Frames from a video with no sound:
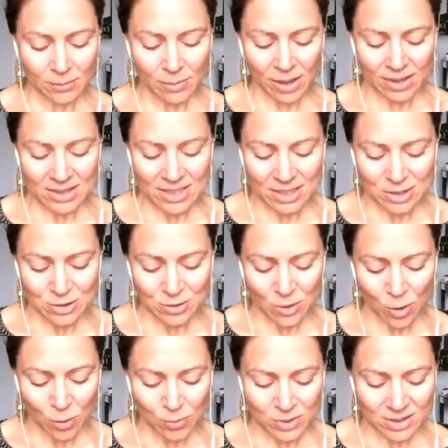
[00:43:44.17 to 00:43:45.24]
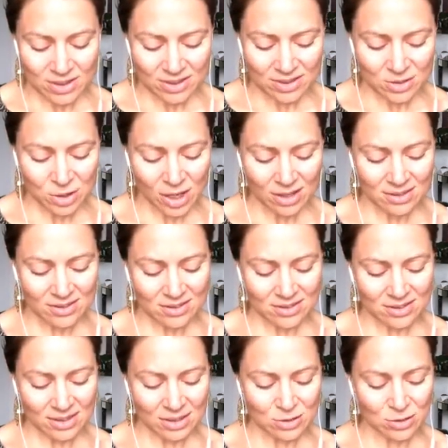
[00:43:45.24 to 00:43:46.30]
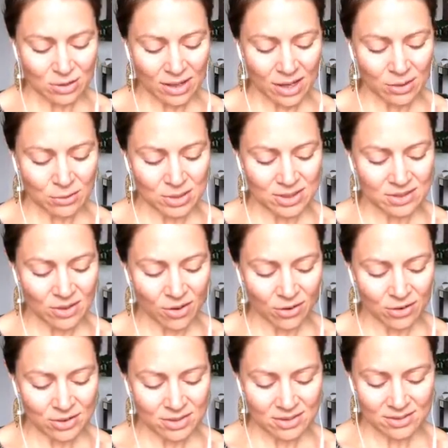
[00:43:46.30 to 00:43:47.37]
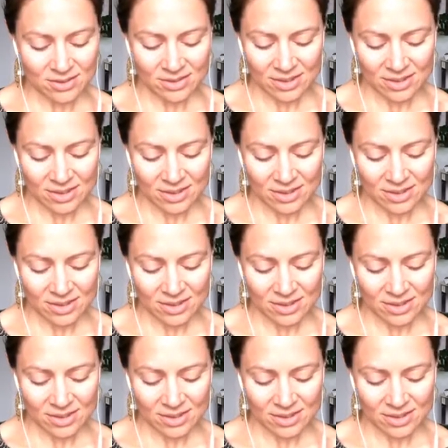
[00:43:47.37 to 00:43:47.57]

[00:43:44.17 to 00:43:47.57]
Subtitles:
My teacher opened his chest and took out his heart,